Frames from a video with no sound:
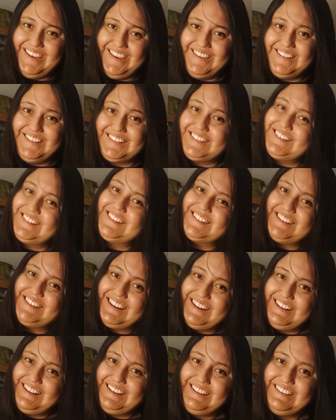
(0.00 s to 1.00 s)
it's
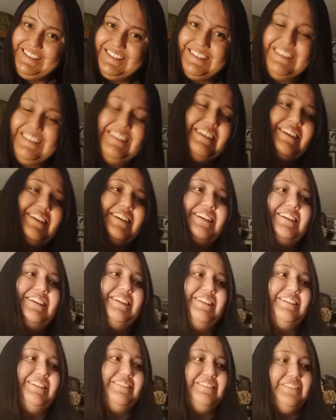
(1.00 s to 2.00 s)
exciting. You
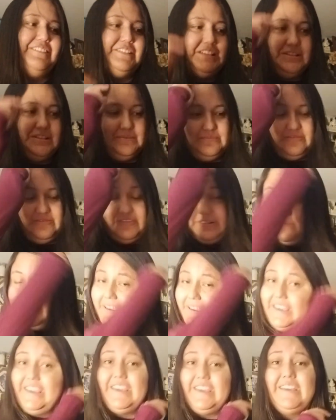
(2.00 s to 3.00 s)
know, for
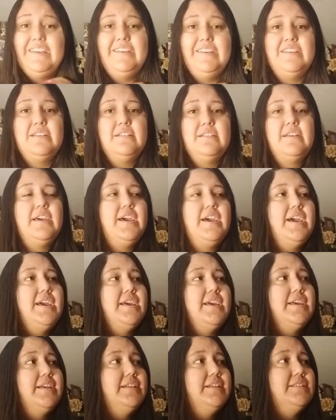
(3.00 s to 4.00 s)
me,
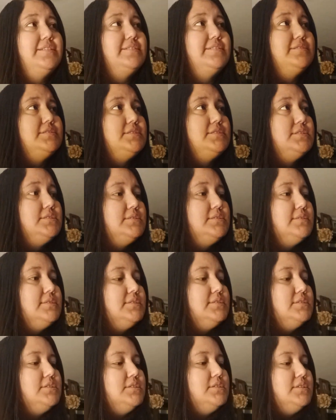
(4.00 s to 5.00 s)
and
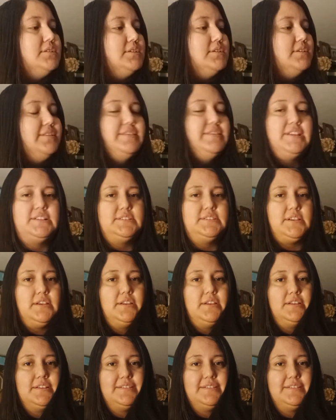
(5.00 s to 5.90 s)
that's all.